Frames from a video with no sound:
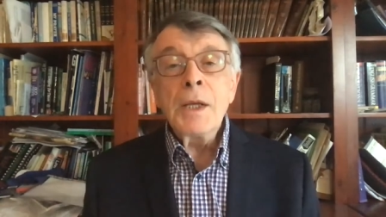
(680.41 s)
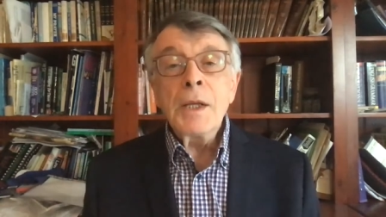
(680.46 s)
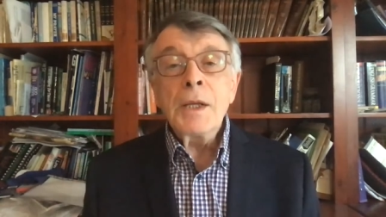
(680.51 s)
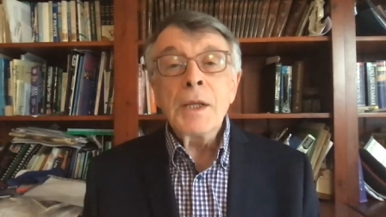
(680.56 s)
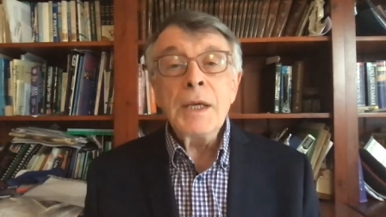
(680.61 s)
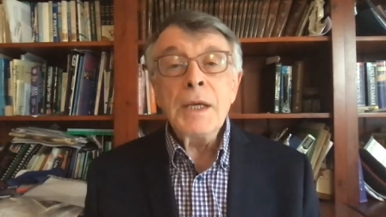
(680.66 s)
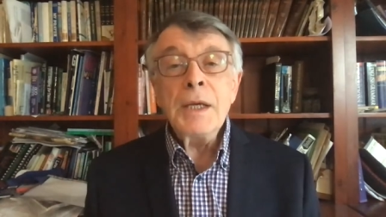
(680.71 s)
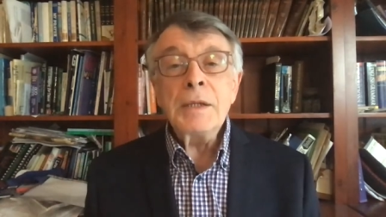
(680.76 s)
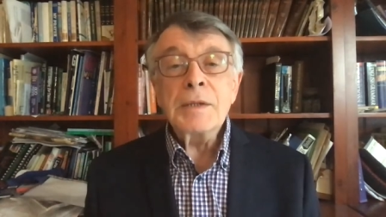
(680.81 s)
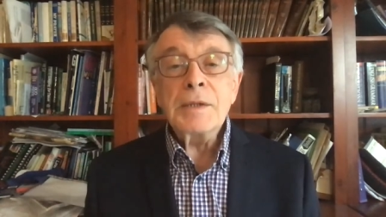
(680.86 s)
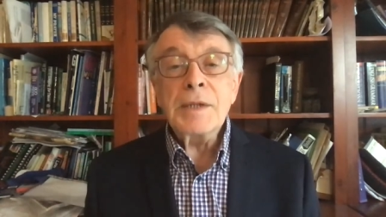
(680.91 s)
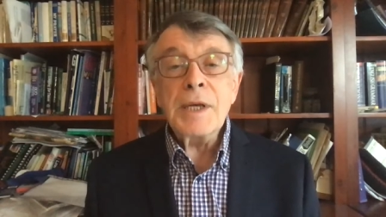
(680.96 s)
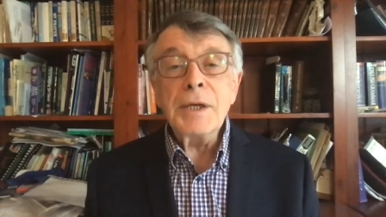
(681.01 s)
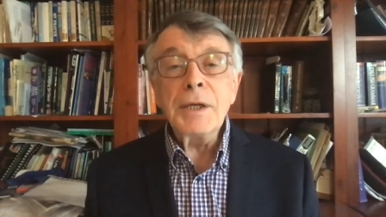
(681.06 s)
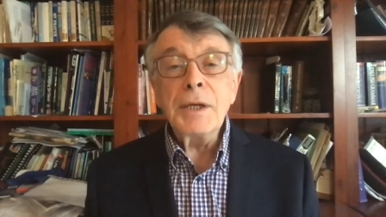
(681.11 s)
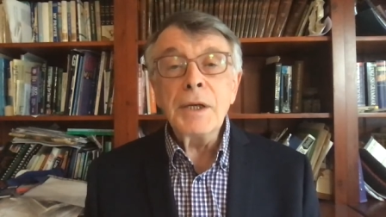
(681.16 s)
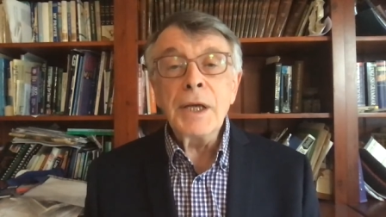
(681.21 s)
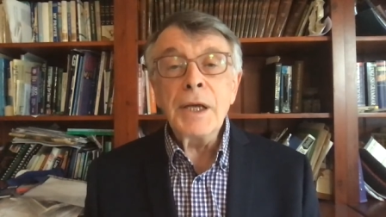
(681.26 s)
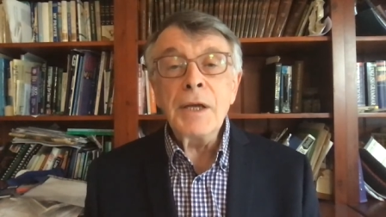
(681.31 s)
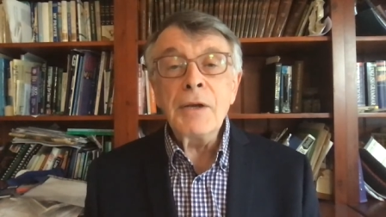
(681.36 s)
the
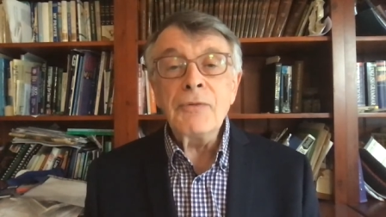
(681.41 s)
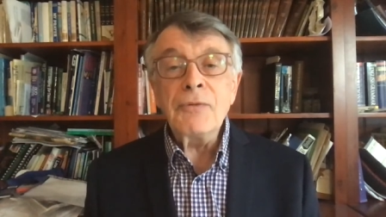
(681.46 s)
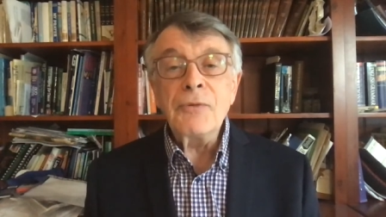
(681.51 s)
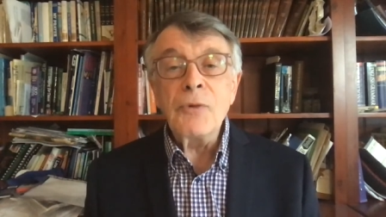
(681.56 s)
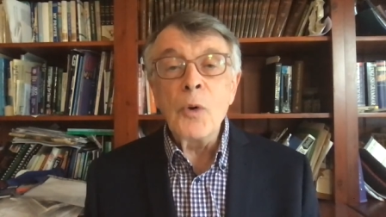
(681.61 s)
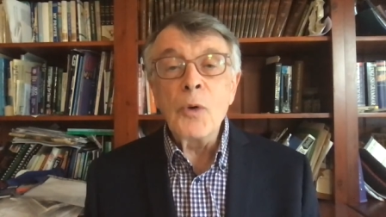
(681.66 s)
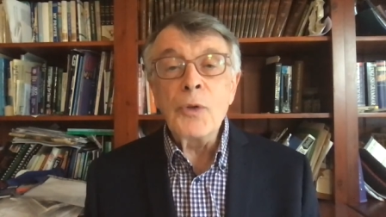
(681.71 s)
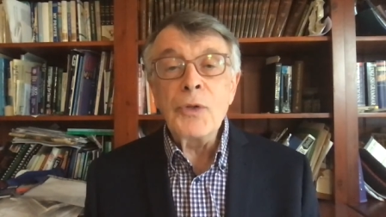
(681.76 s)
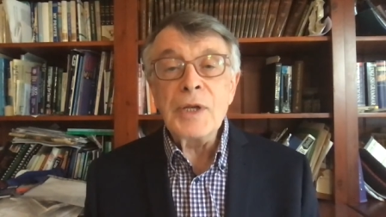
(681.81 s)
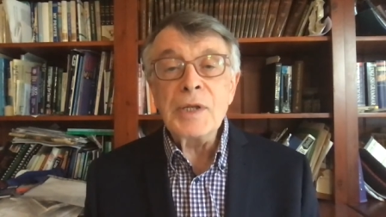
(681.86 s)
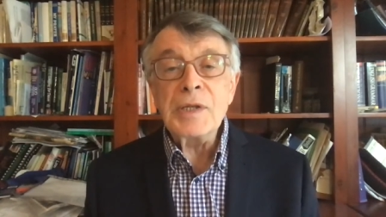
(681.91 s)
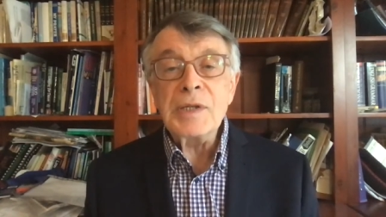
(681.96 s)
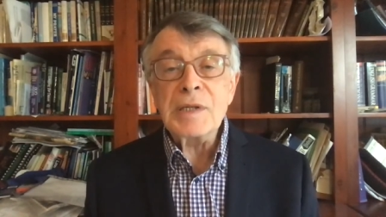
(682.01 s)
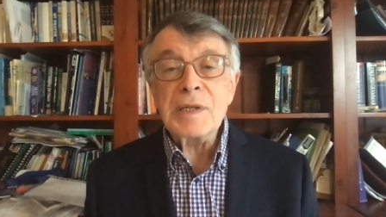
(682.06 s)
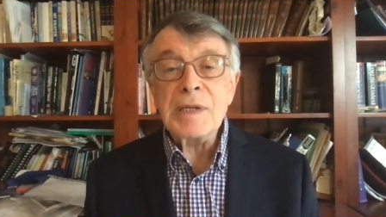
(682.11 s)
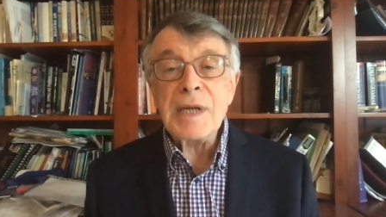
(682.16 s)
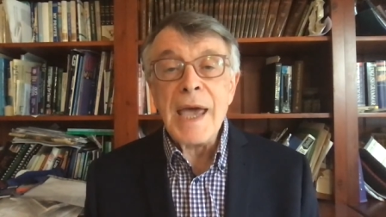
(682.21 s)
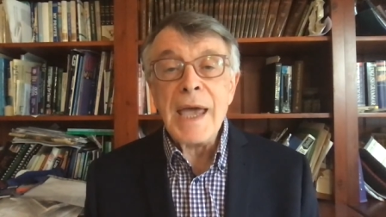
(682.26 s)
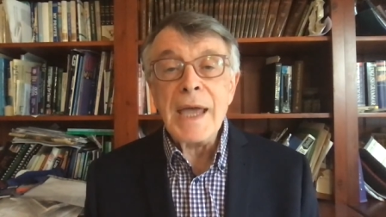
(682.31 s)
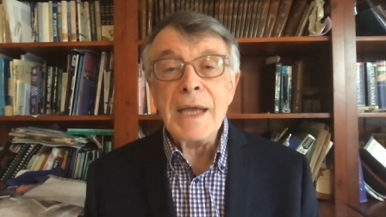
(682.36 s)
signaling for this
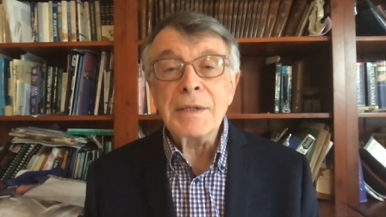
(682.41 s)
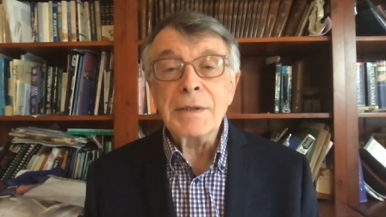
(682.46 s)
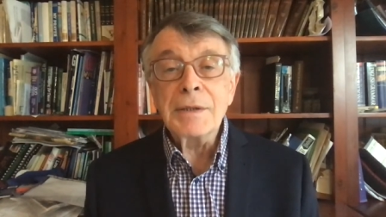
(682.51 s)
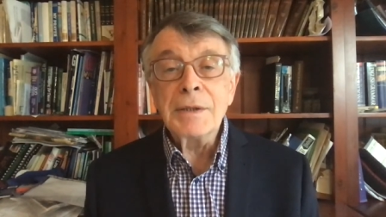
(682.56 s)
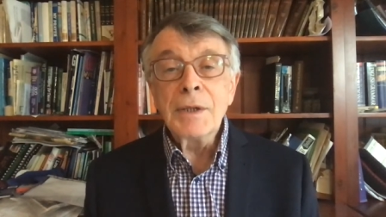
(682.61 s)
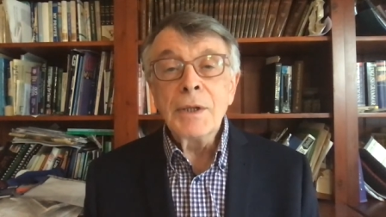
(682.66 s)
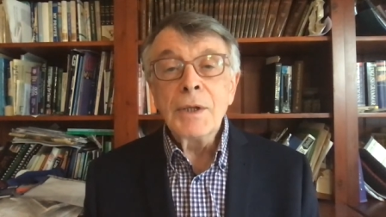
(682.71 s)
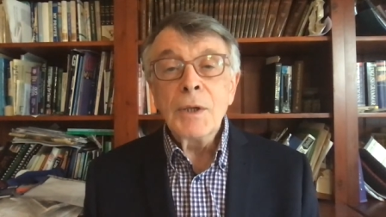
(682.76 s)
state